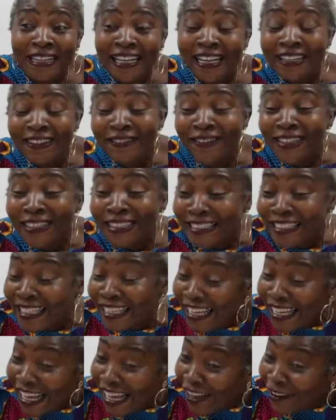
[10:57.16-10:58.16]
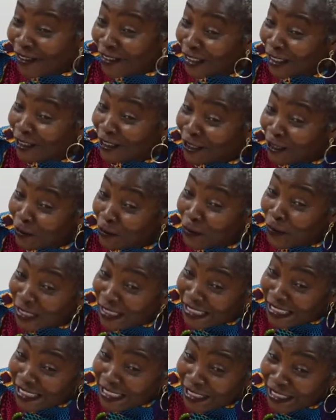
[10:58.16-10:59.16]
one day, I was just
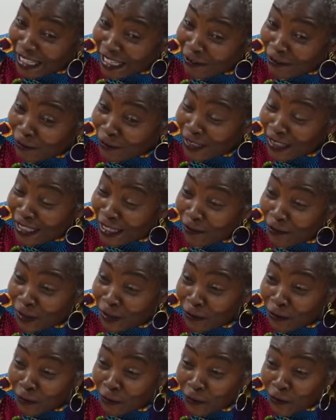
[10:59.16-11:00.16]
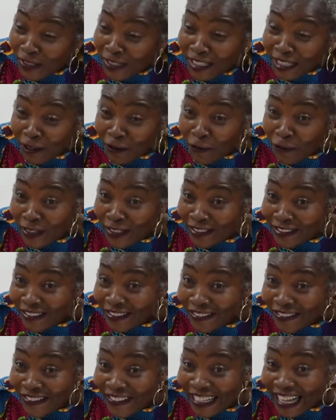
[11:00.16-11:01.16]
watching that what they were doing, it was
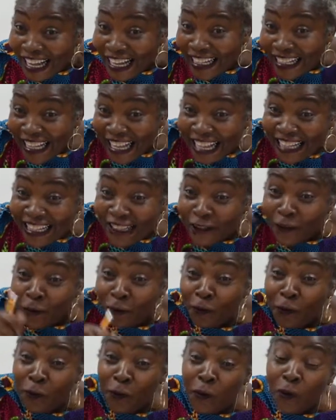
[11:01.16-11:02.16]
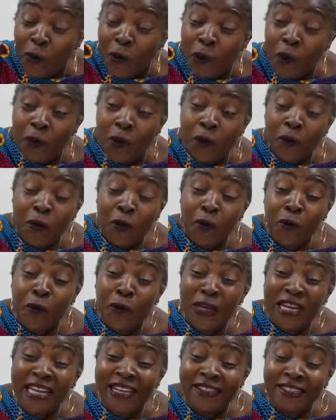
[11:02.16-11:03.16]
a night, and the
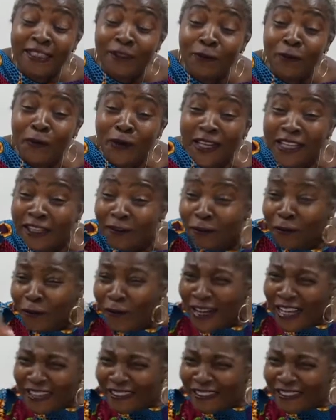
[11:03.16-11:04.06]
quickest way, you know, like,